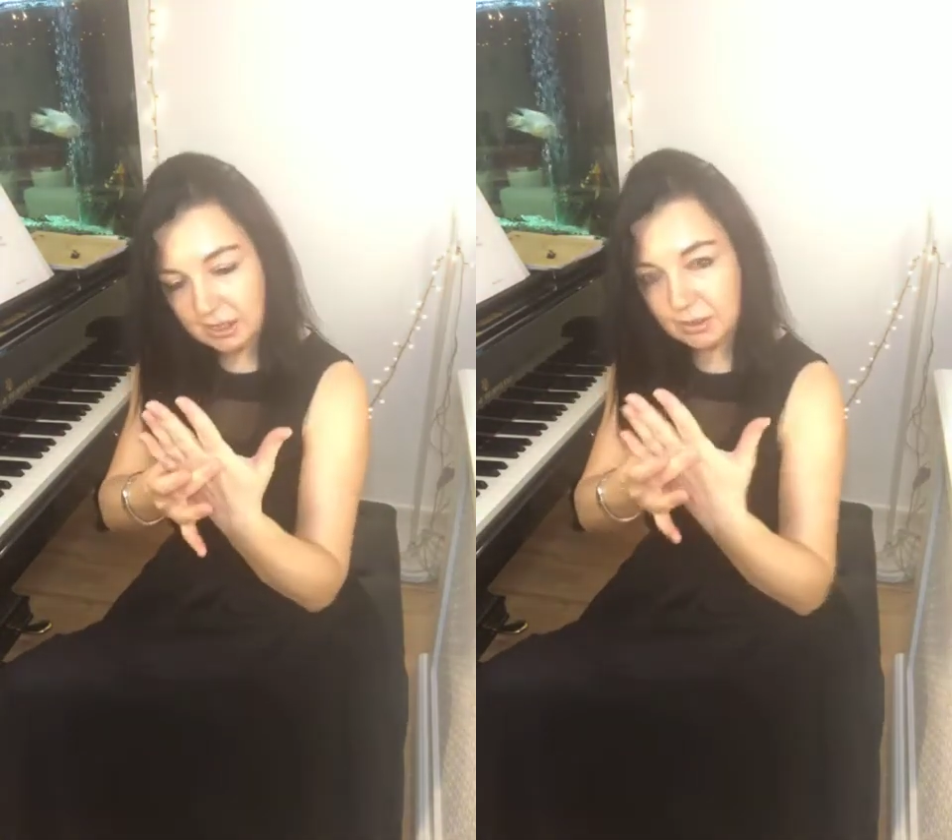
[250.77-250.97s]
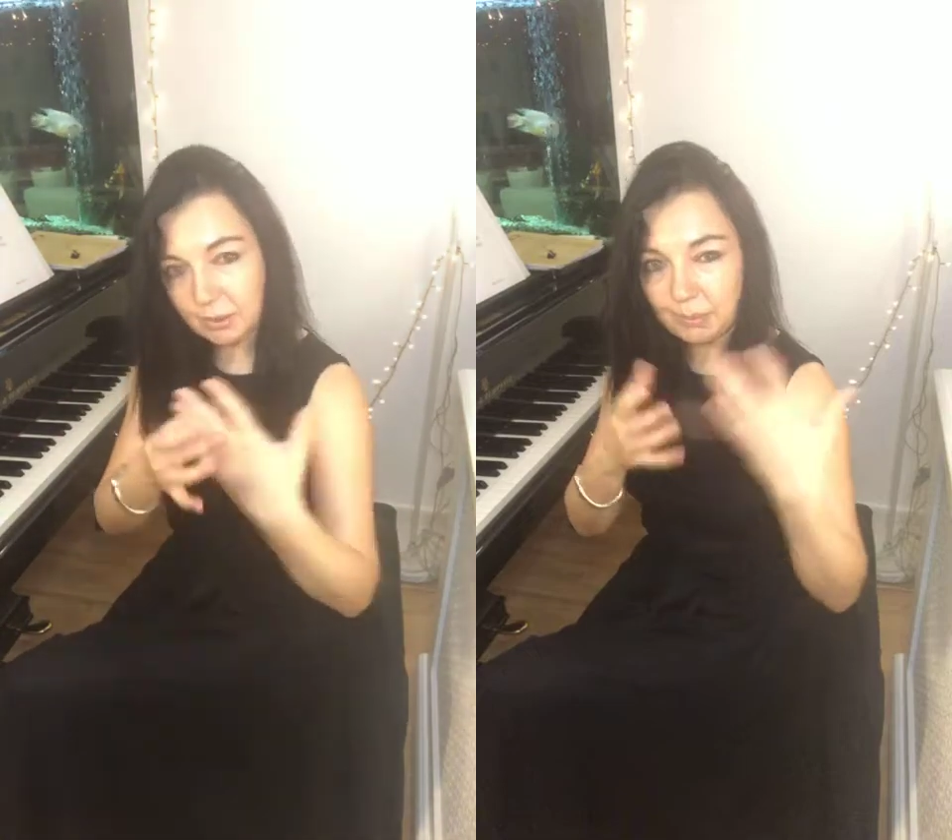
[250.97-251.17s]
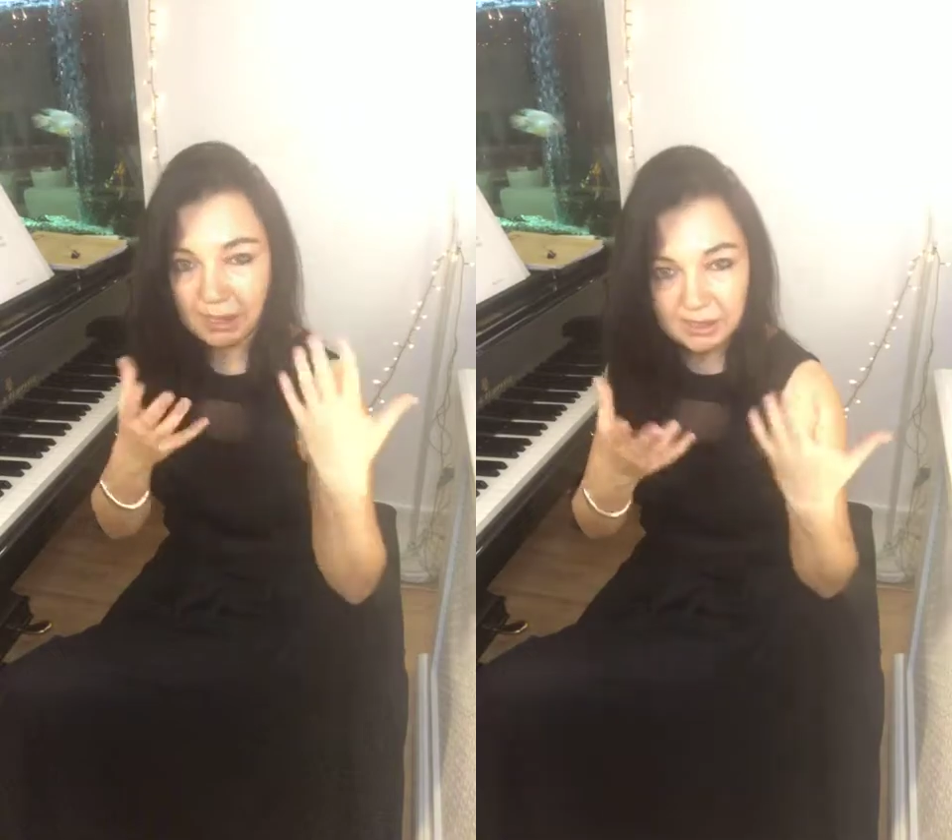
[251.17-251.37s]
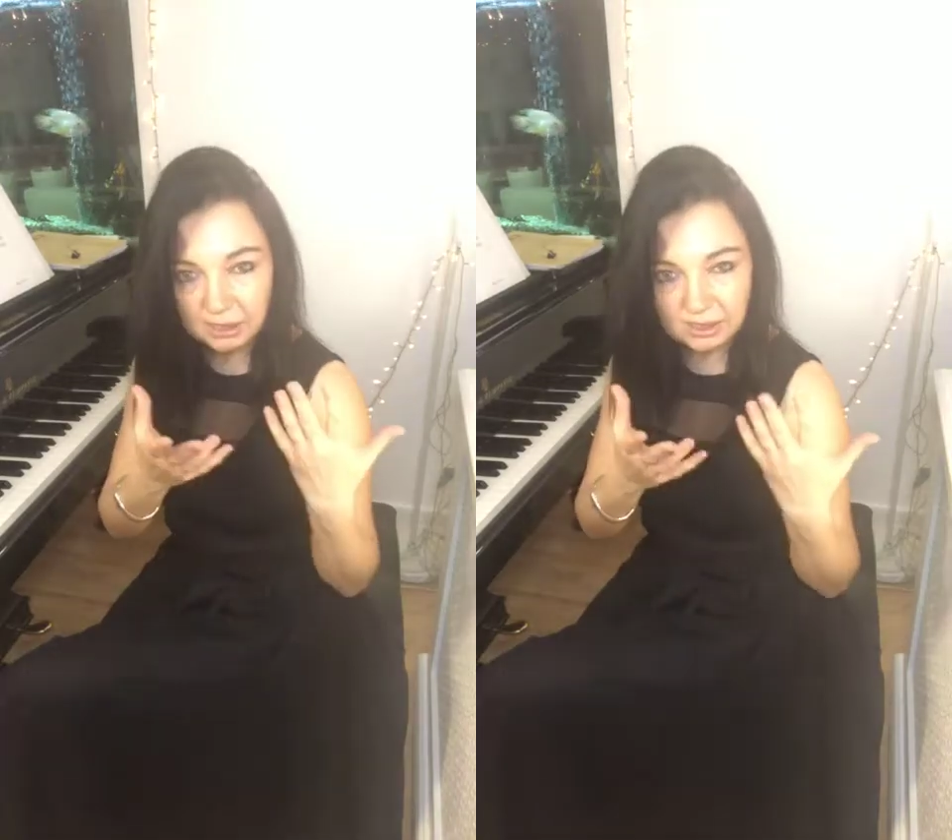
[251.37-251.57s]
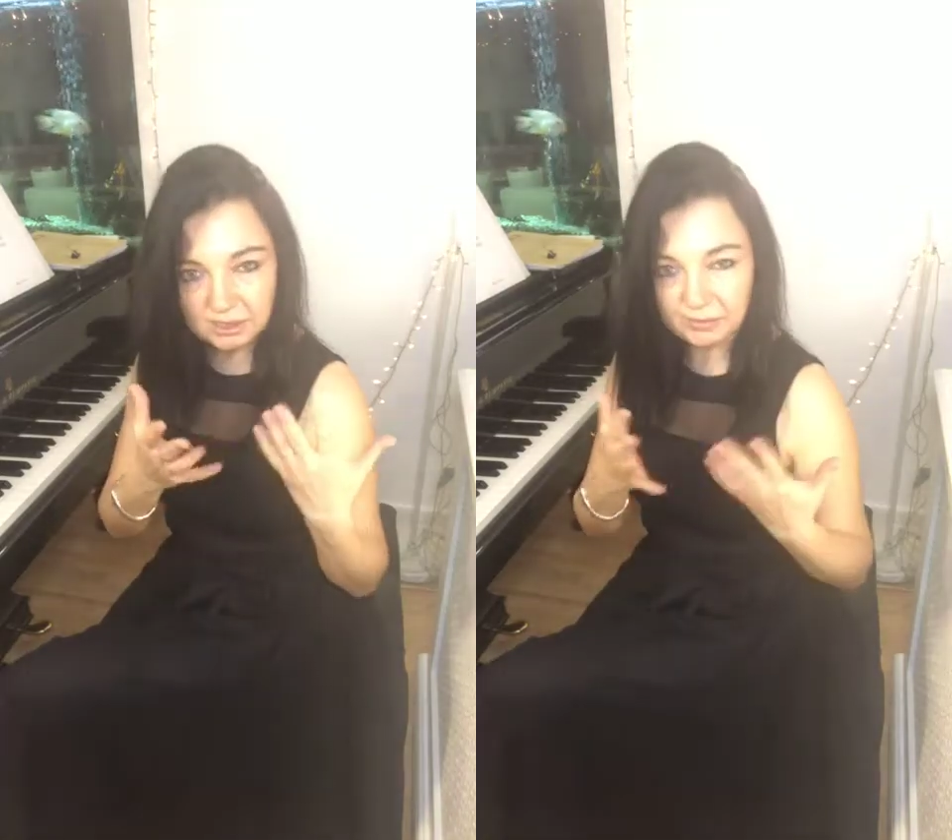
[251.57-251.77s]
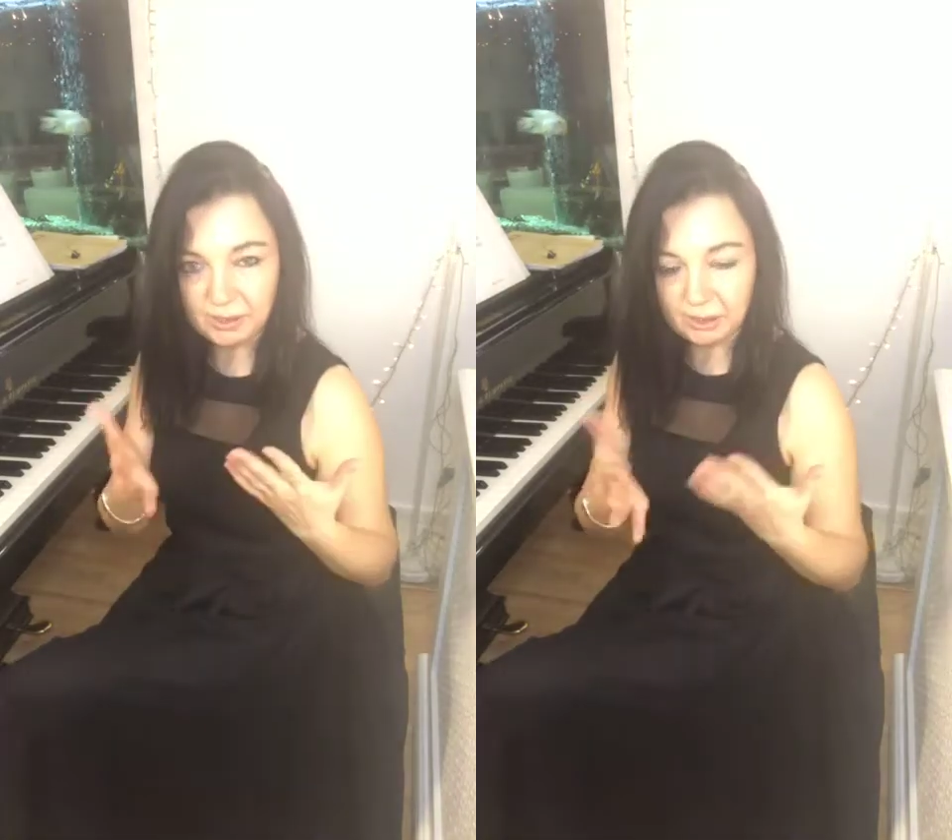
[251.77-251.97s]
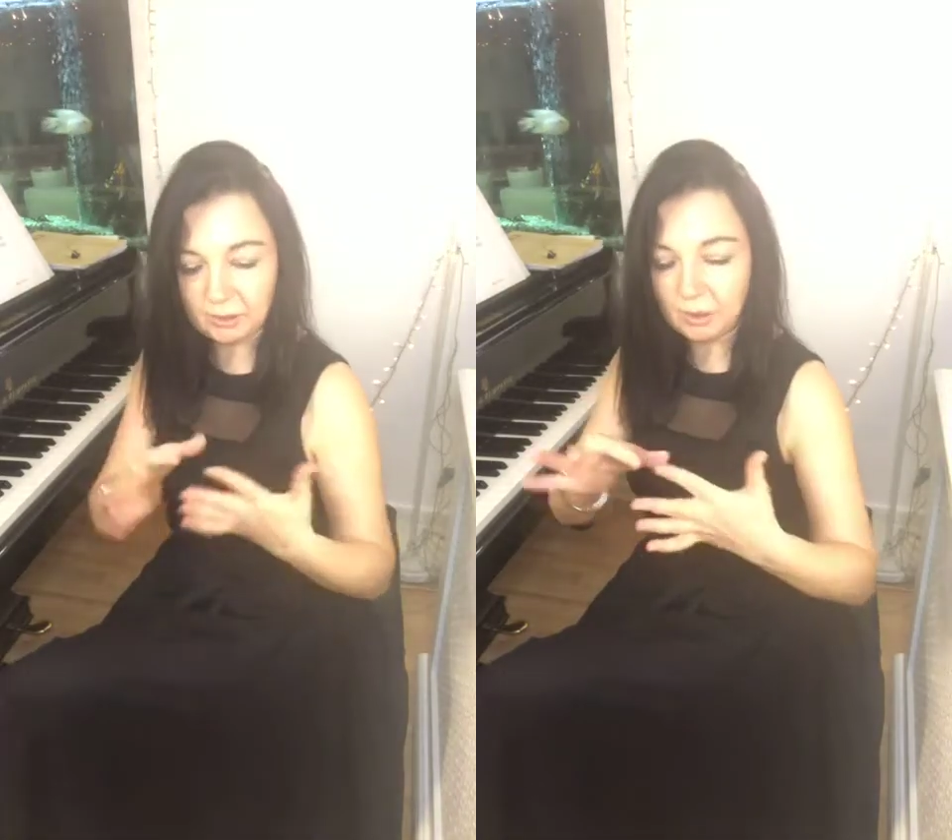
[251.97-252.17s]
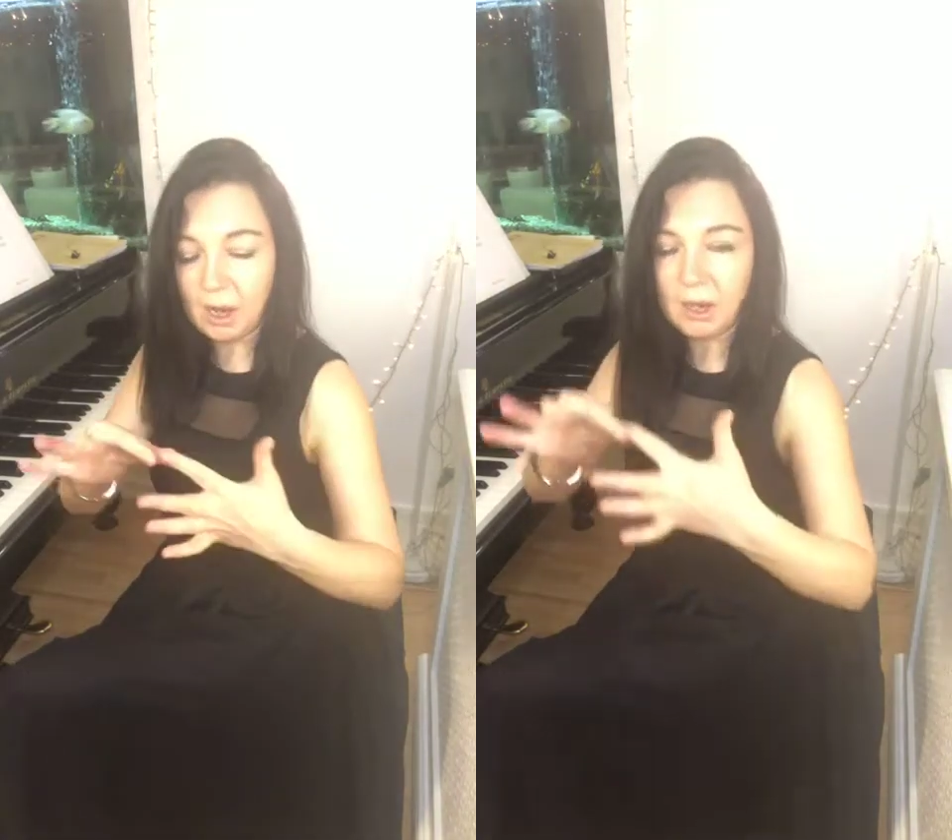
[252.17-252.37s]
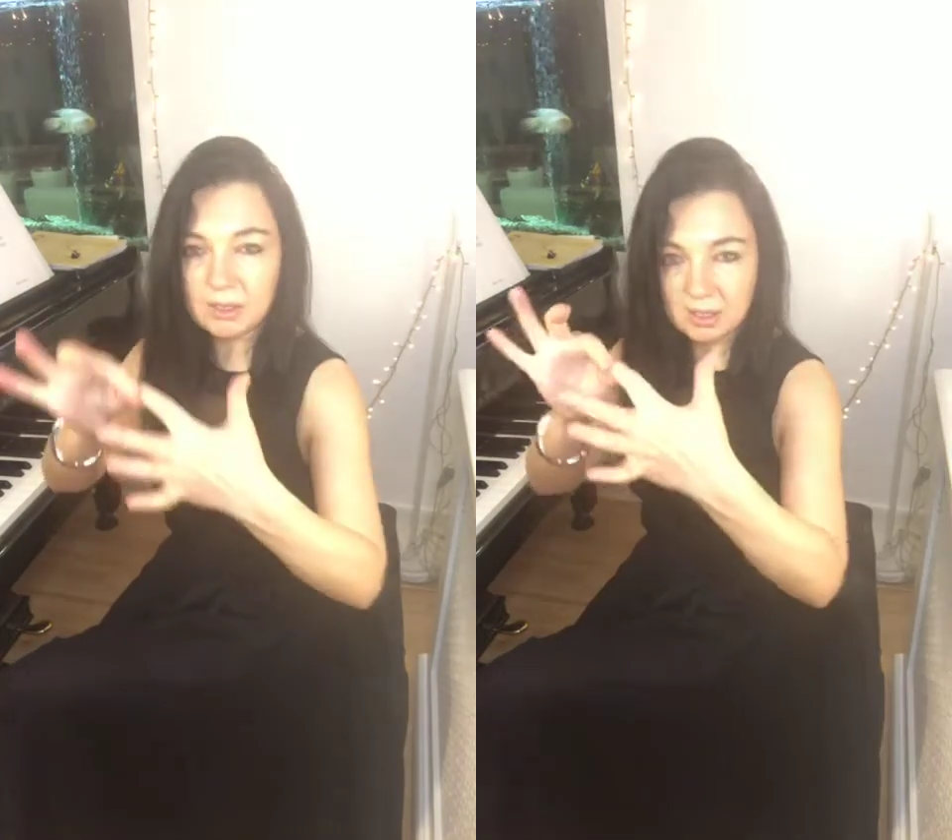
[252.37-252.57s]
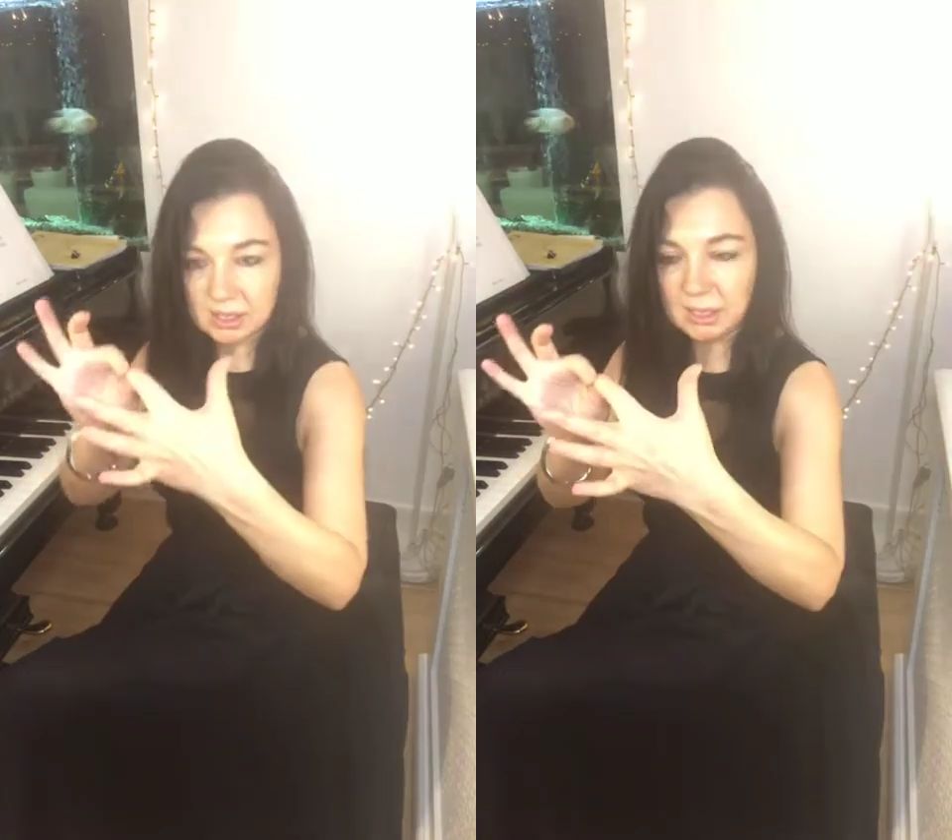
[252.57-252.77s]
So medically speaking, you can't
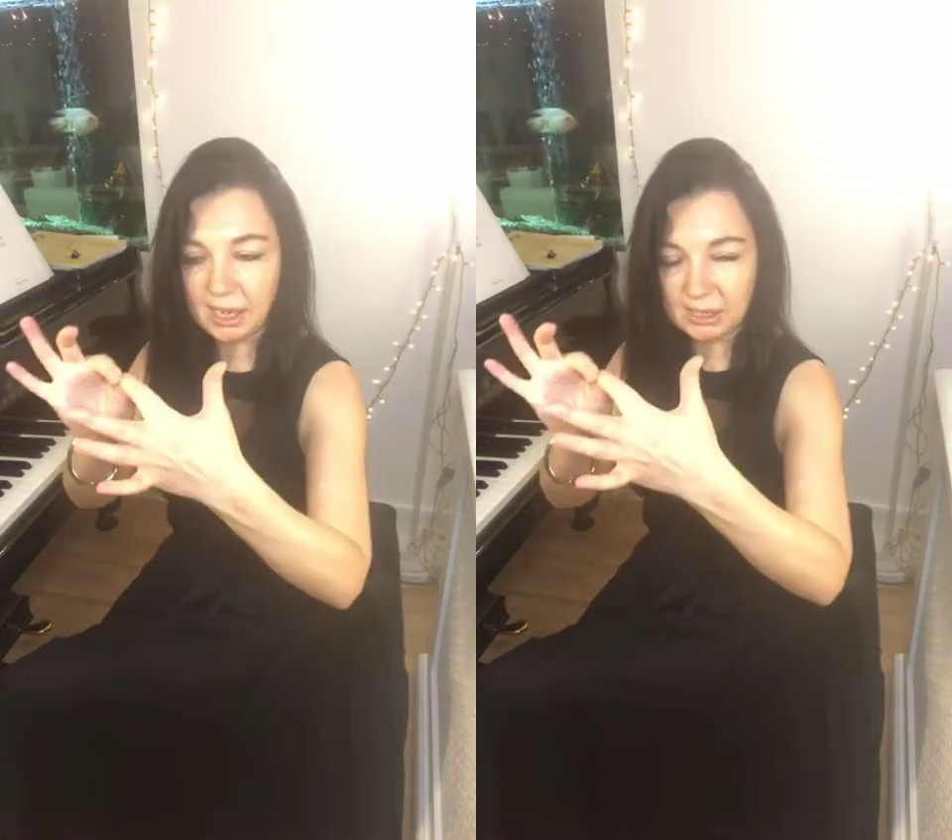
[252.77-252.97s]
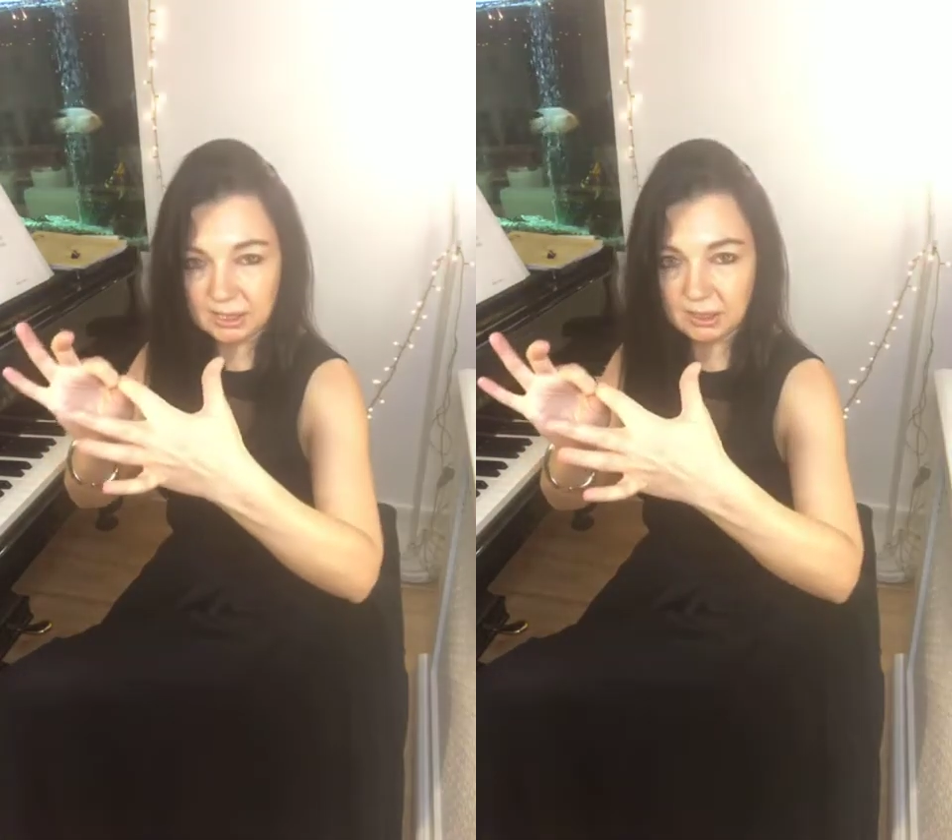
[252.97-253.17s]
just tense